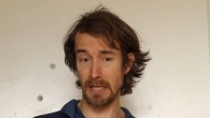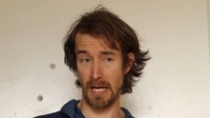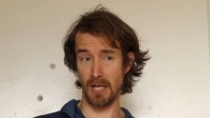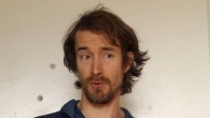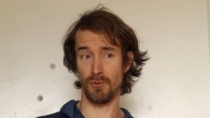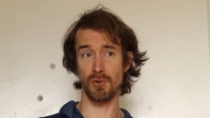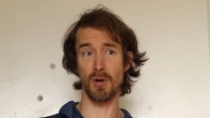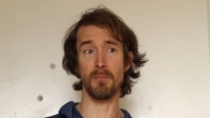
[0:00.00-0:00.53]

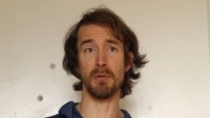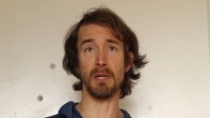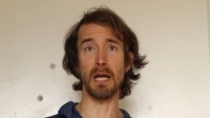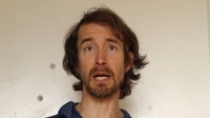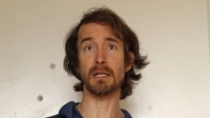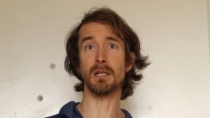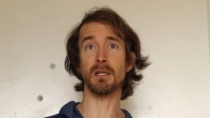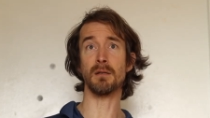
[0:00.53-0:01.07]
get Trump
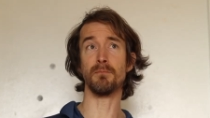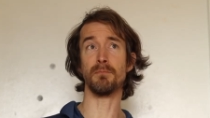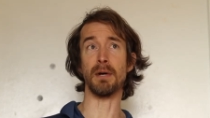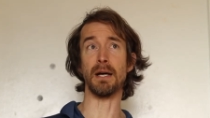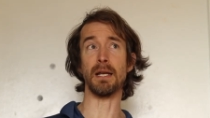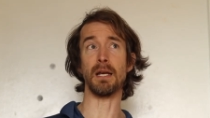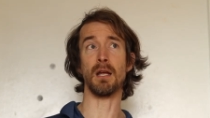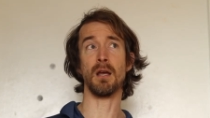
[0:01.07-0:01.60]
elected,
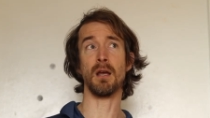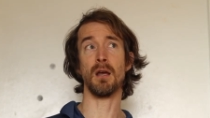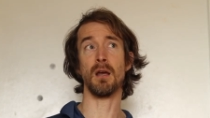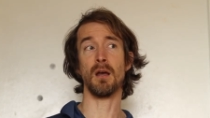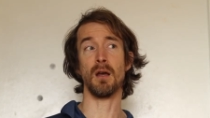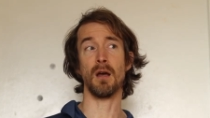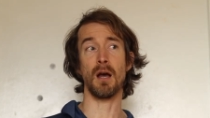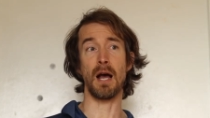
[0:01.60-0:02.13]
but
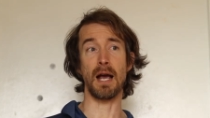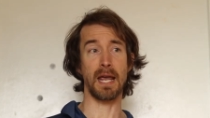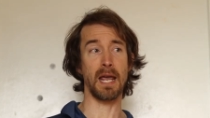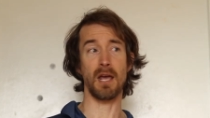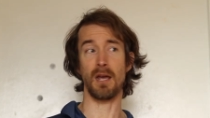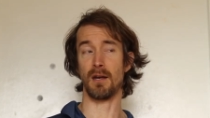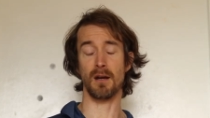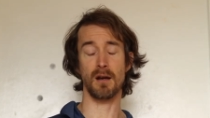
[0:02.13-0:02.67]
I
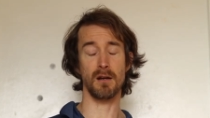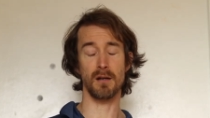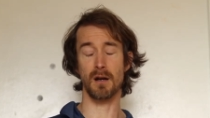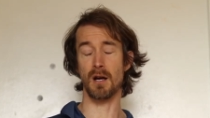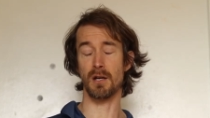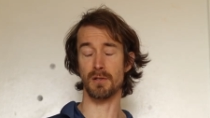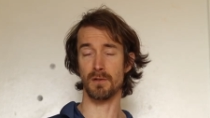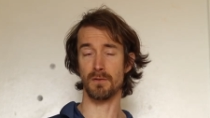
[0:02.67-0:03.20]
can't in good
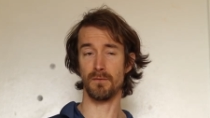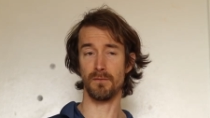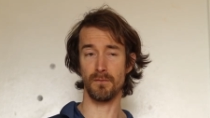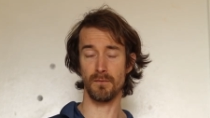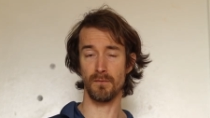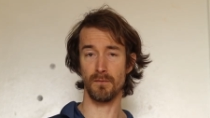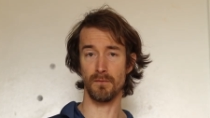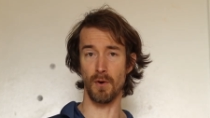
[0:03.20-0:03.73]
conscience
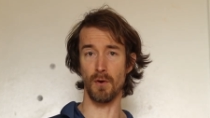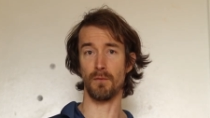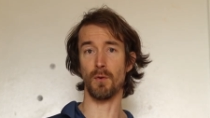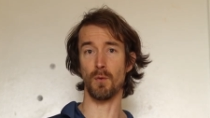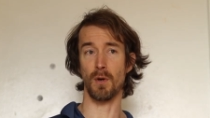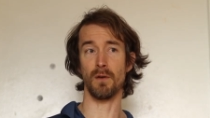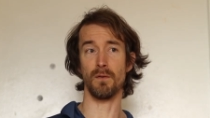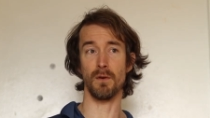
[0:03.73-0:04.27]
vote
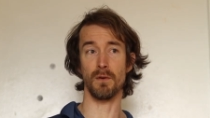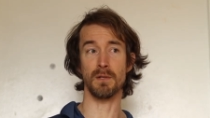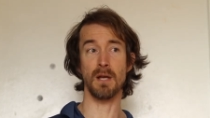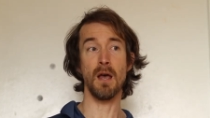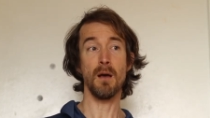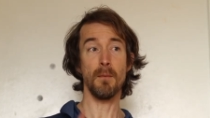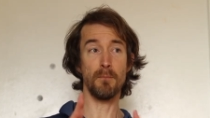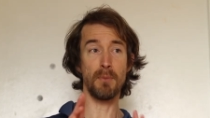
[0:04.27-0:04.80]
for one of those.
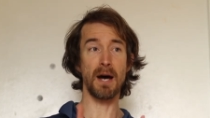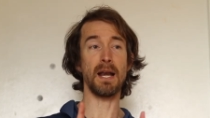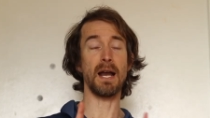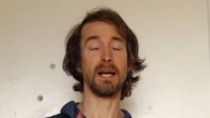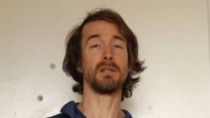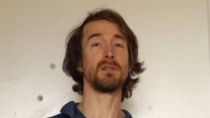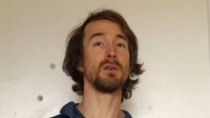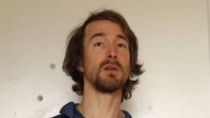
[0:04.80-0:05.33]
But
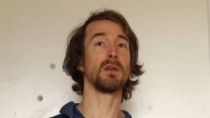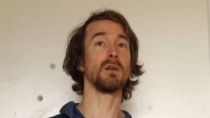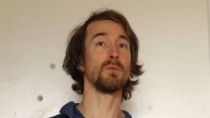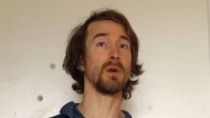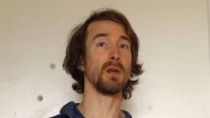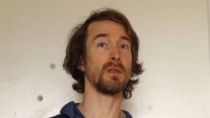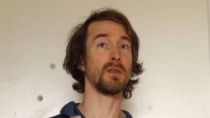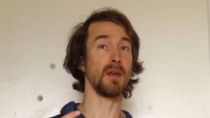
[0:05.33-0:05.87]
I took it
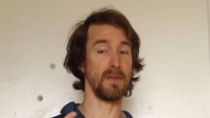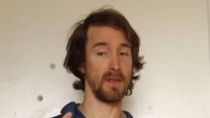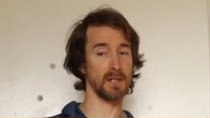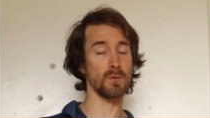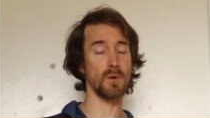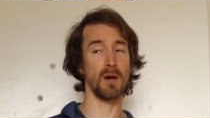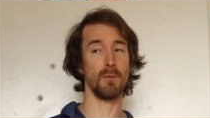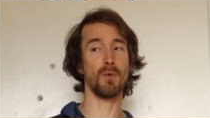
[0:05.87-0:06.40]
with, and
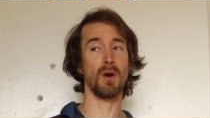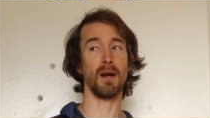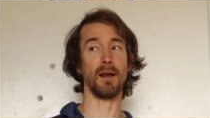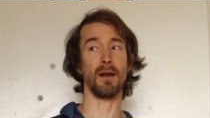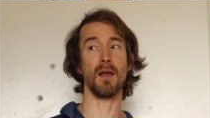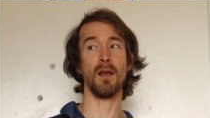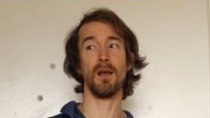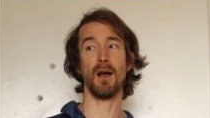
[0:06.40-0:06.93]
that's why I'm
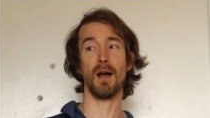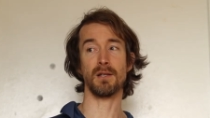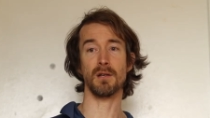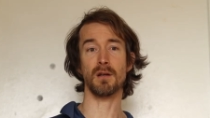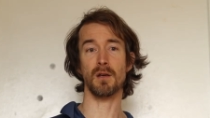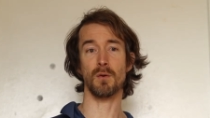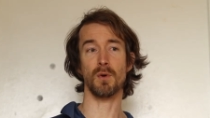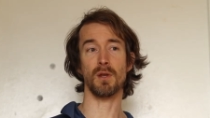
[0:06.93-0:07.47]
running, I
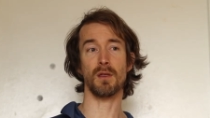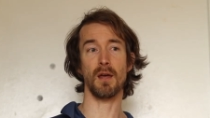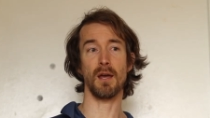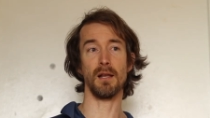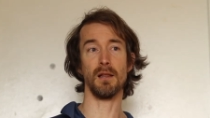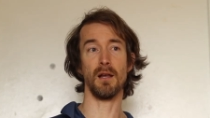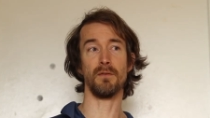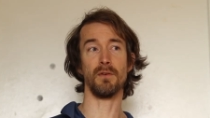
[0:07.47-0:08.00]
took it with
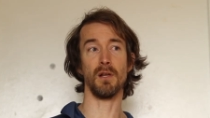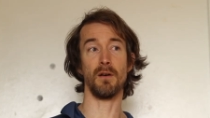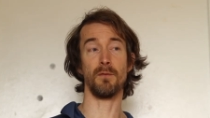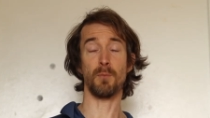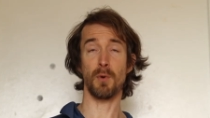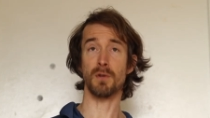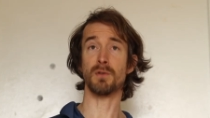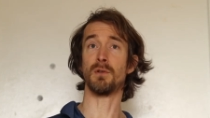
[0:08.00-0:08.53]
a level
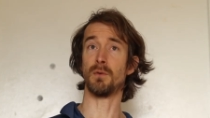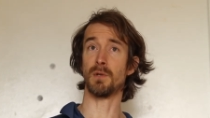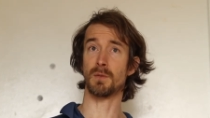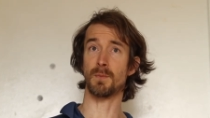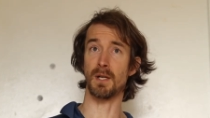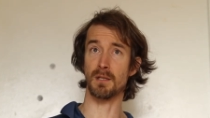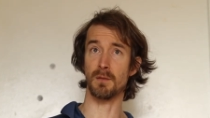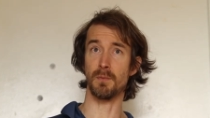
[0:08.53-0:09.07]
of personal
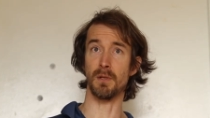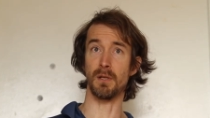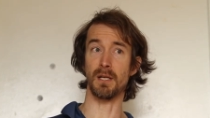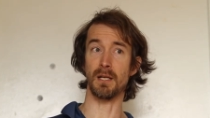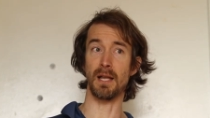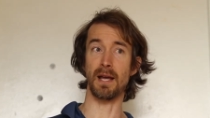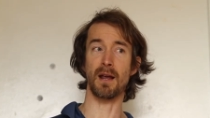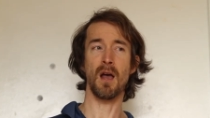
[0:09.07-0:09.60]

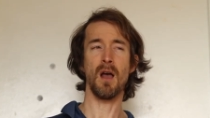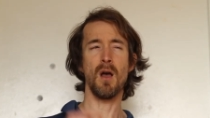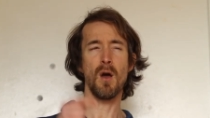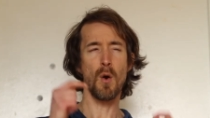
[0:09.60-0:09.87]
responsibility. Like,